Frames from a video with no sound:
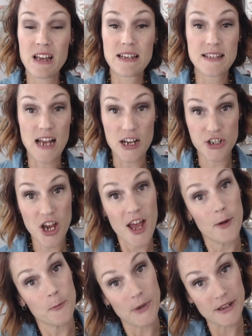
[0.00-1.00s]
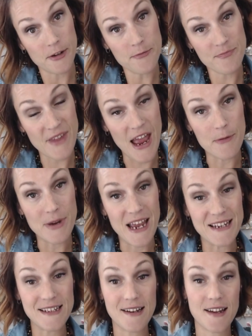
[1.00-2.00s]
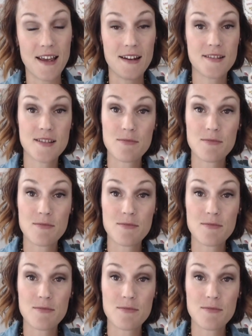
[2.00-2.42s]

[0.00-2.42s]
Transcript: Sasha and Willow, and we had dedicated